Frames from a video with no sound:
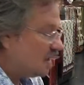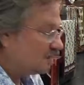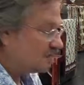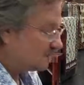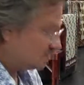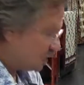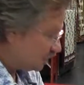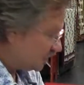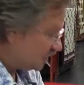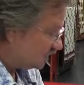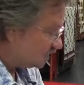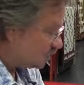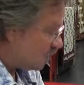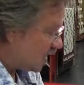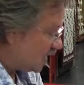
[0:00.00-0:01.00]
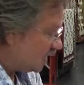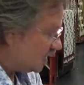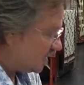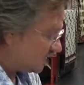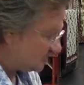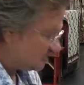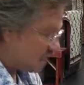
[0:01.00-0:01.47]
The simplest way
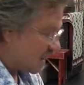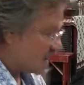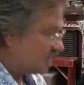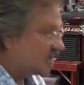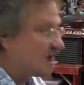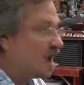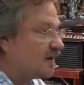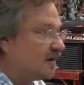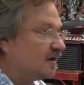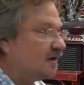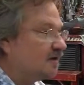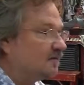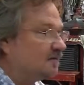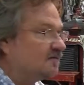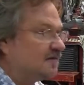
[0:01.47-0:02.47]
is by cutting it,